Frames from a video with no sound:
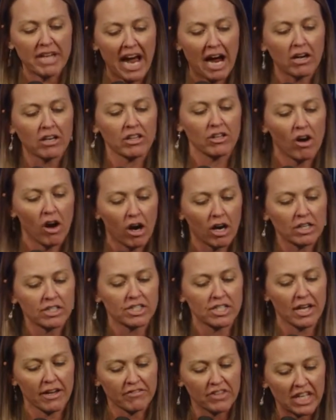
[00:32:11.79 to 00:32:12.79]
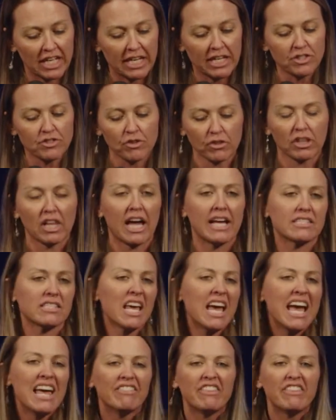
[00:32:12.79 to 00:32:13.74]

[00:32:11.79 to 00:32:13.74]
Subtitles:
out of the hearts of the Israelites,